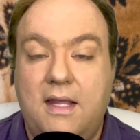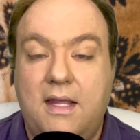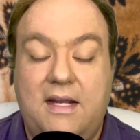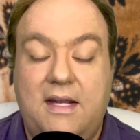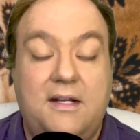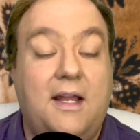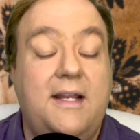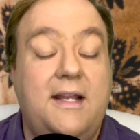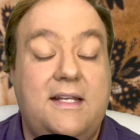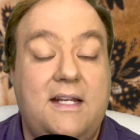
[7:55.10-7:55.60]

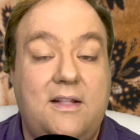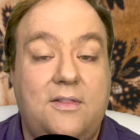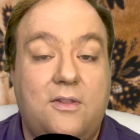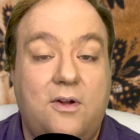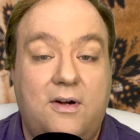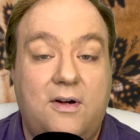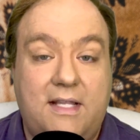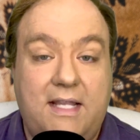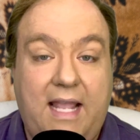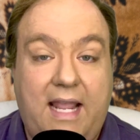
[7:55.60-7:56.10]
In
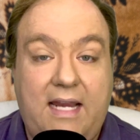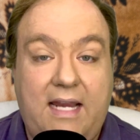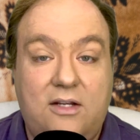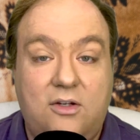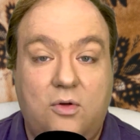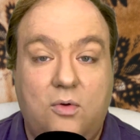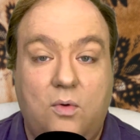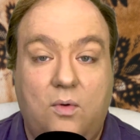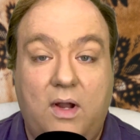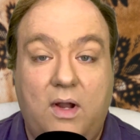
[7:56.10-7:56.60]
1938,
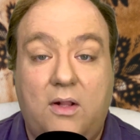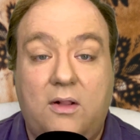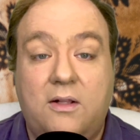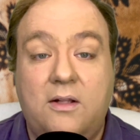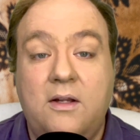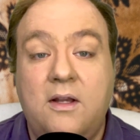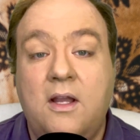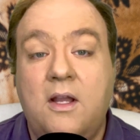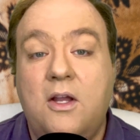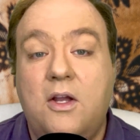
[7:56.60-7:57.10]
Gruelle
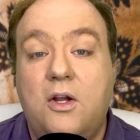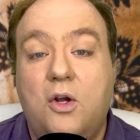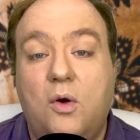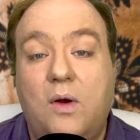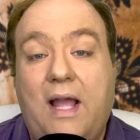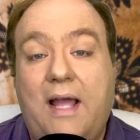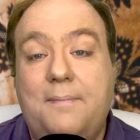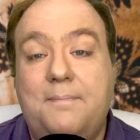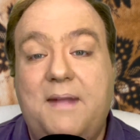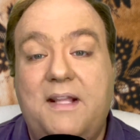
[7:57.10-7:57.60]
who
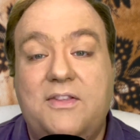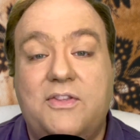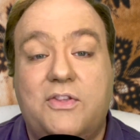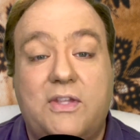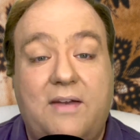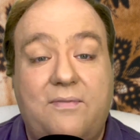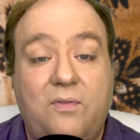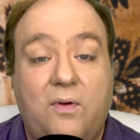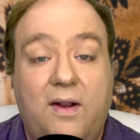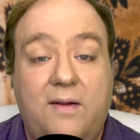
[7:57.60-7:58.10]
had been
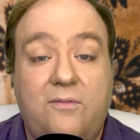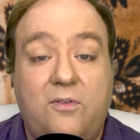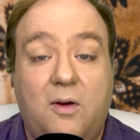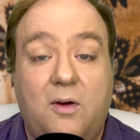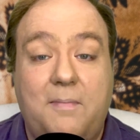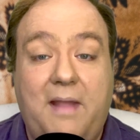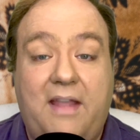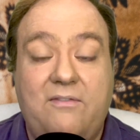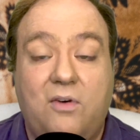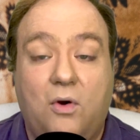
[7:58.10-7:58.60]
suffering
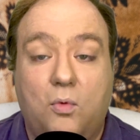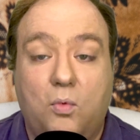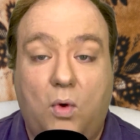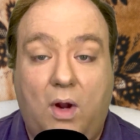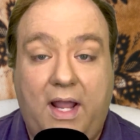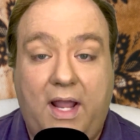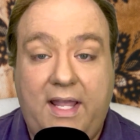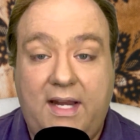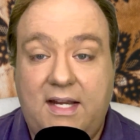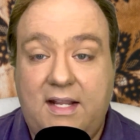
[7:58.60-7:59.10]
from a
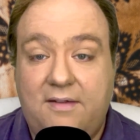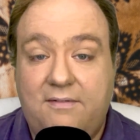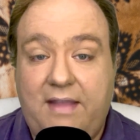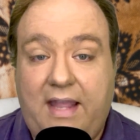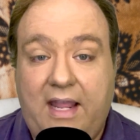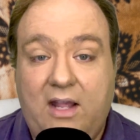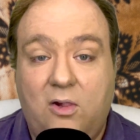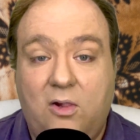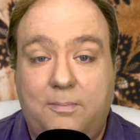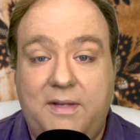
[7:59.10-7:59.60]
variety of
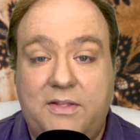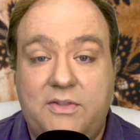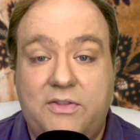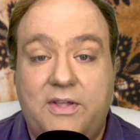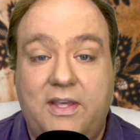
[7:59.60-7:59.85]
ailments